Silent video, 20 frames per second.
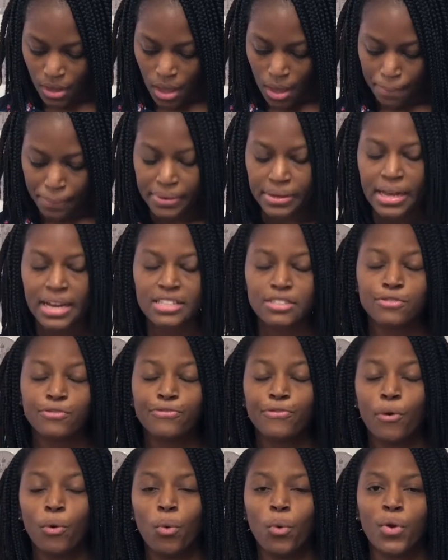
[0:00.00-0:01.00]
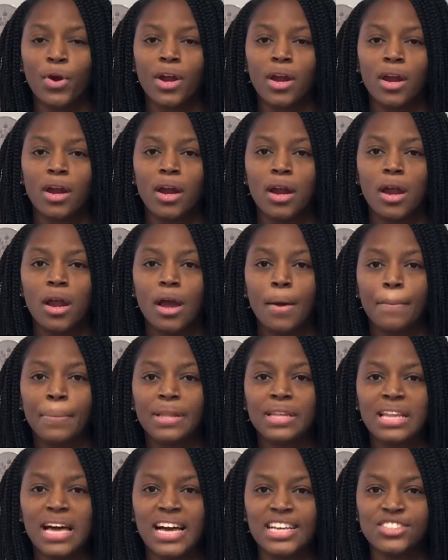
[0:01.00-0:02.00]
plus 4
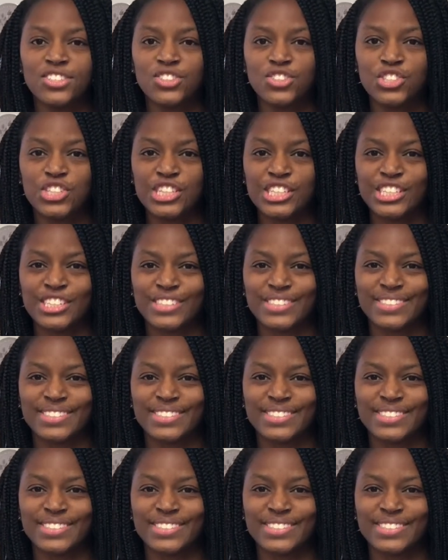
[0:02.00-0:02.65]
plus 2?